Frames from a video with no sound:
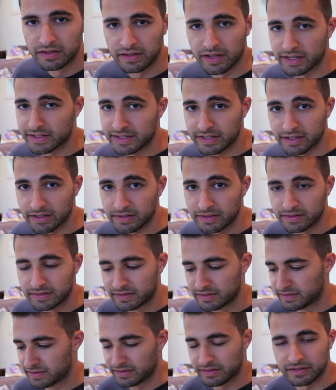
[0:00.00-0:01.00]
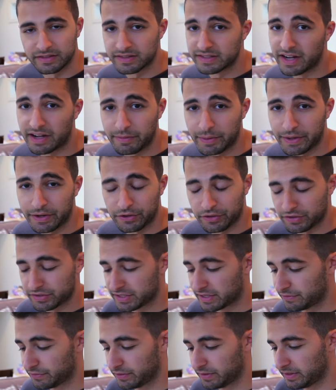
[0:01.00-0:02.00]
That's it. There's not any other
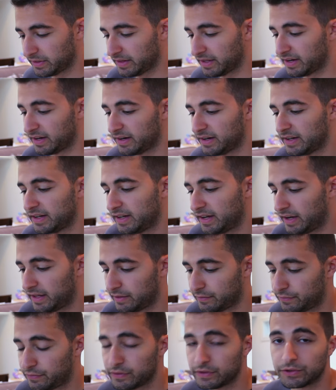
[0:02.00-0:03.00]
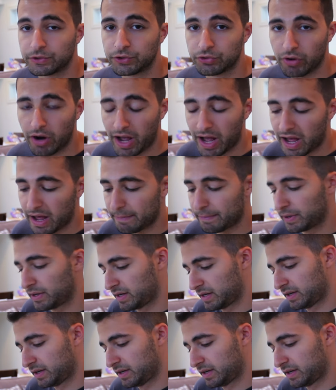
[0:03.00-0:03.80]
stuff really in there. And for the drop,